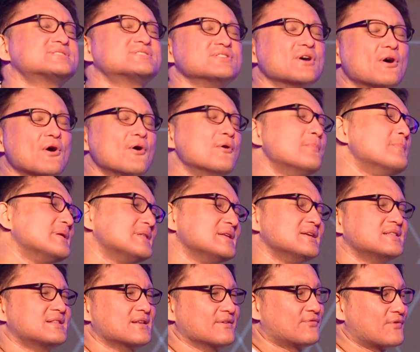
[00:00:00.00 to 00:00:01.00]
so many
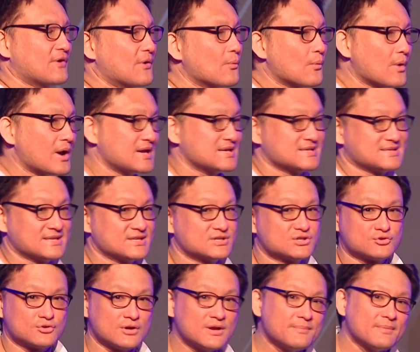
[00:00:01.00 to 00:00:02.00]
different ways a
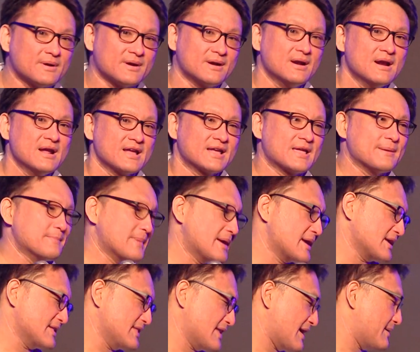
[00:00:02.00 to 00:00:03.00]
streamer can make
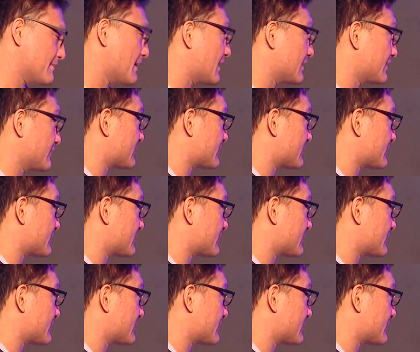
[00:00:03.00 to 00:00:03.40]
a name out of